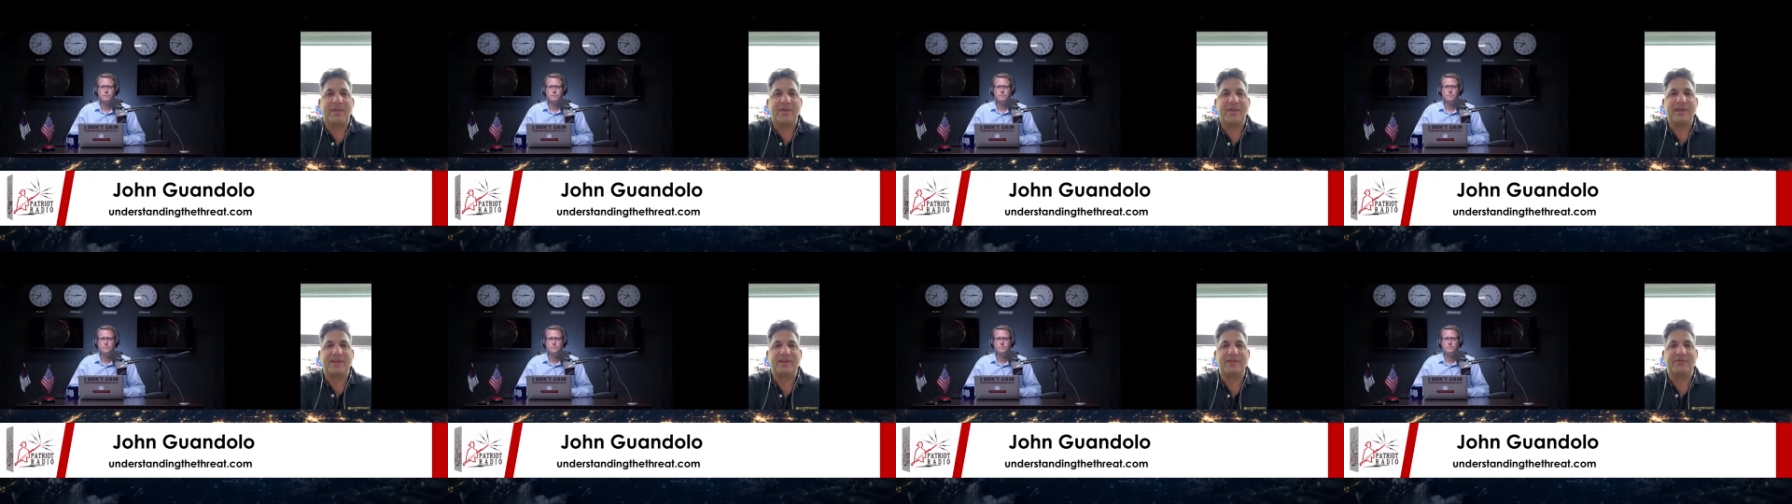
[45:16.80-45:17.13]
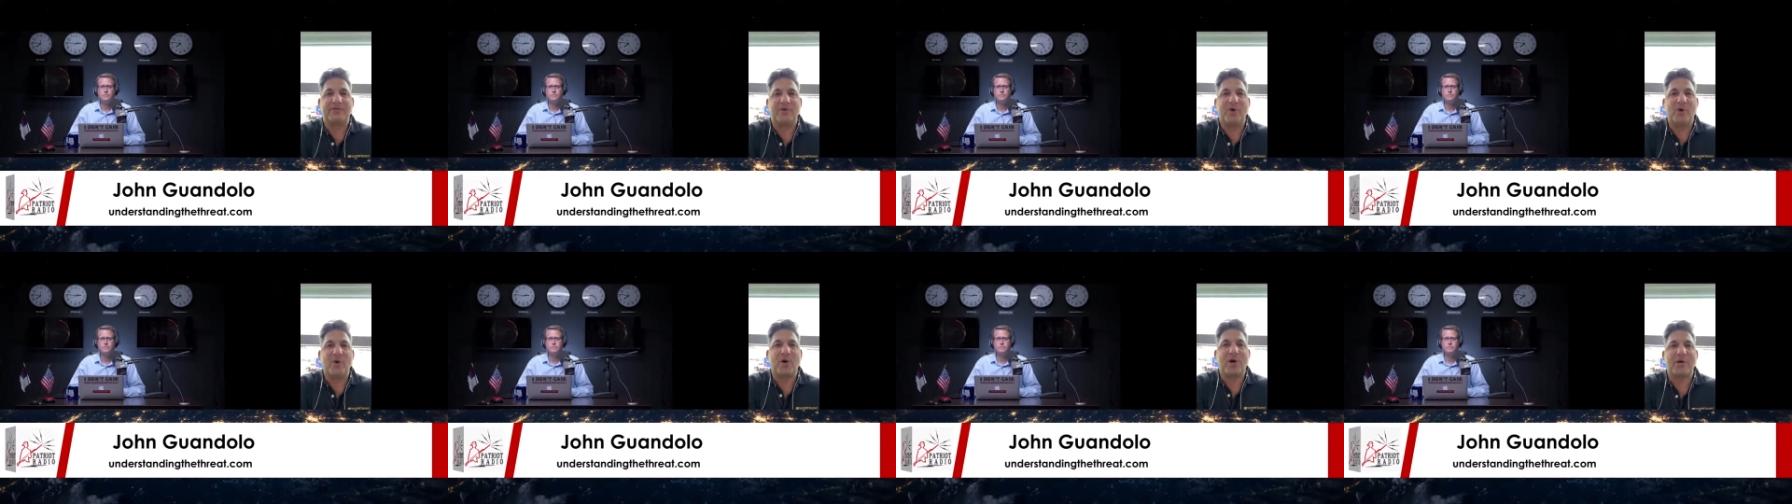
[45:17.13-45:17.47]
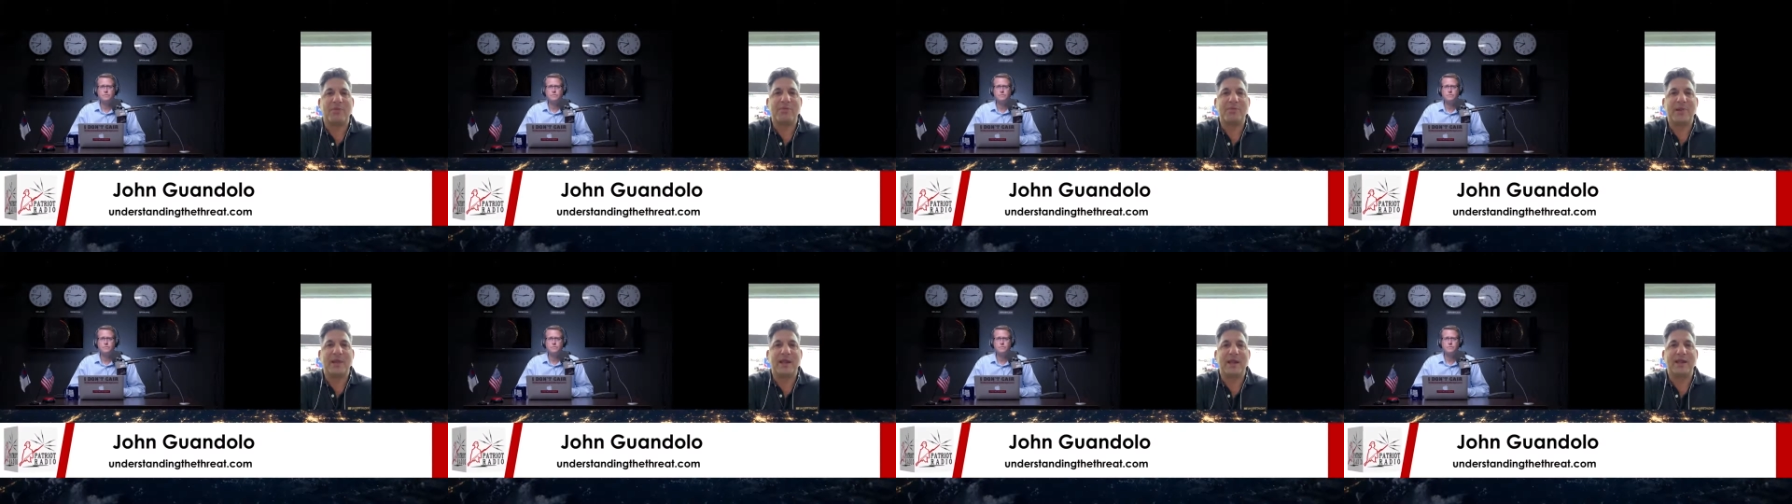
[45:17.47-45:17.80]
And this
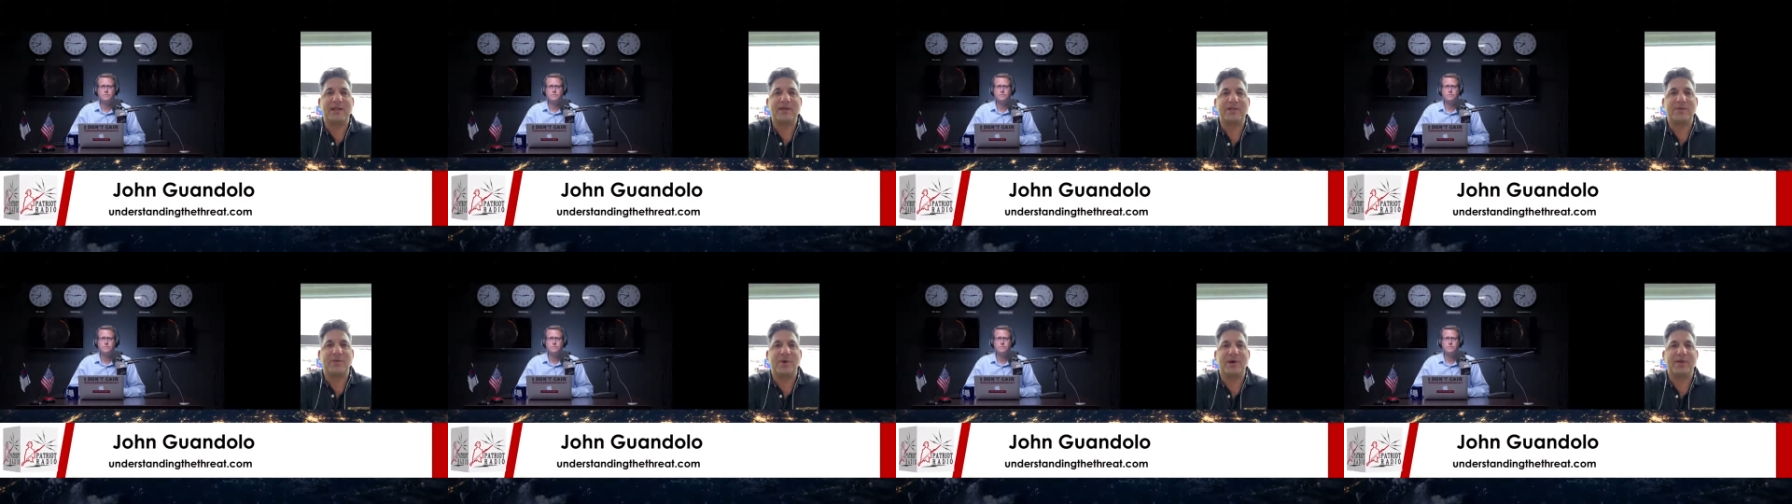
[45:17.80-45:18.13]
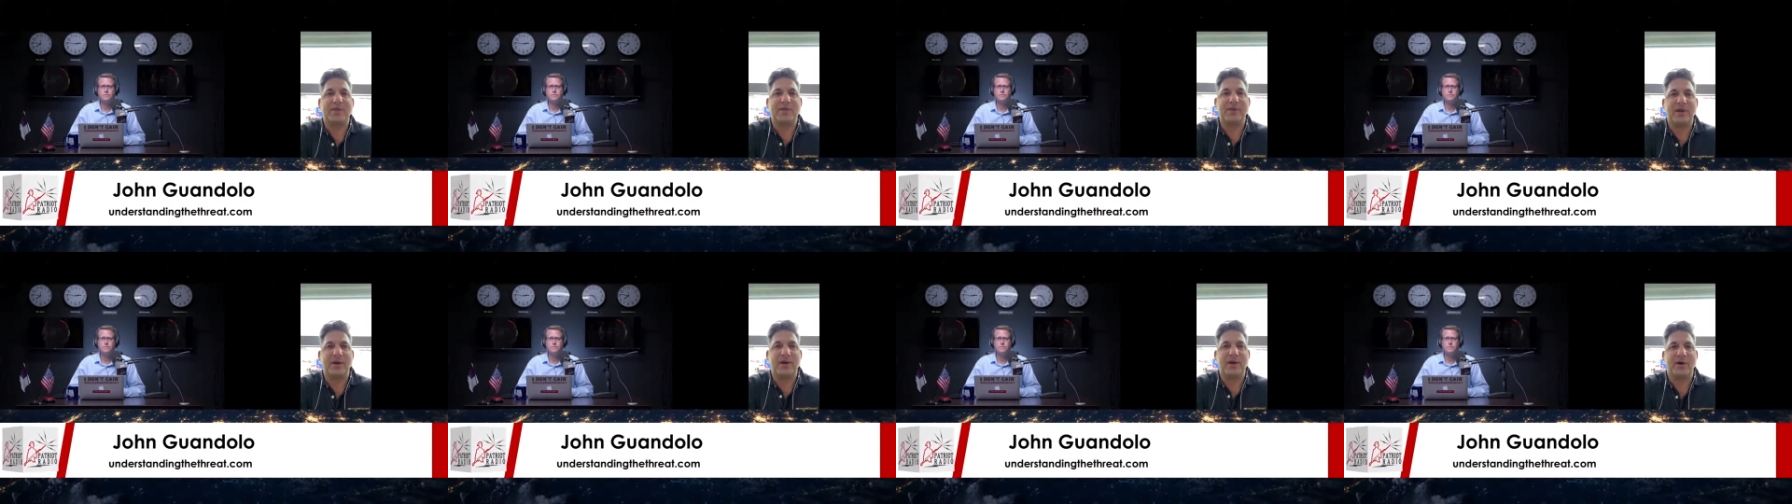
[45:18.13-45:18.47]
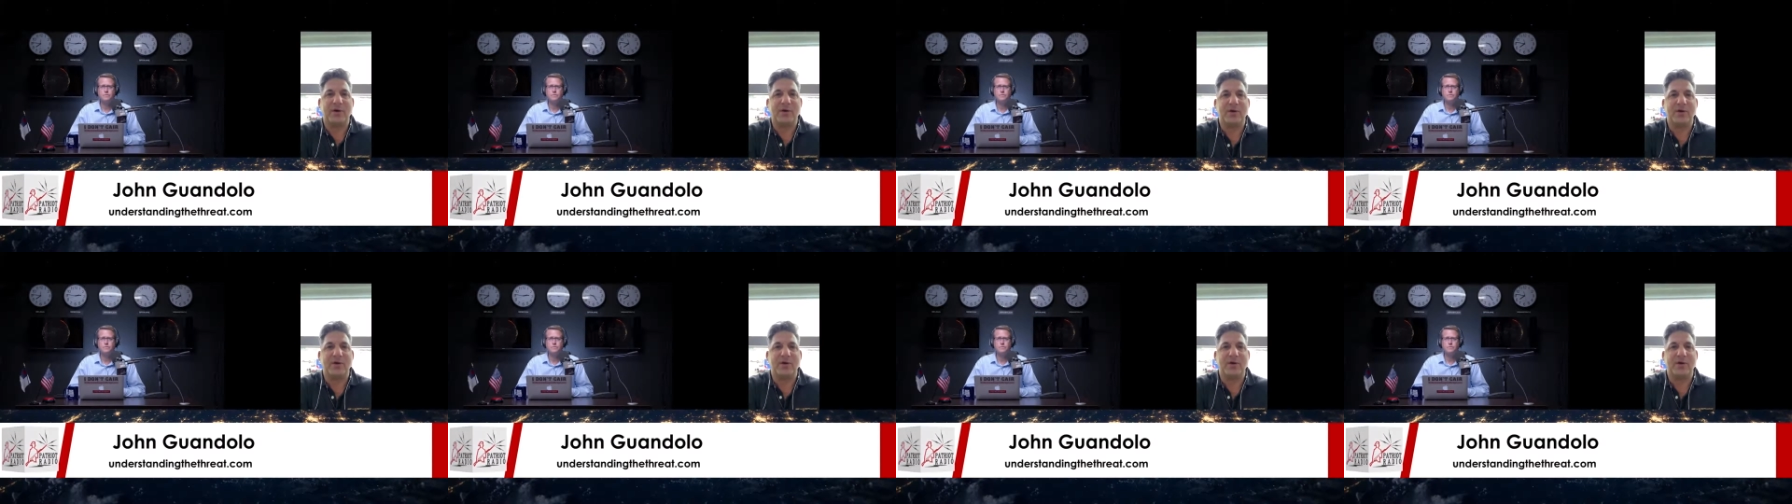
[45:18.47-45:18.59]
forum is with,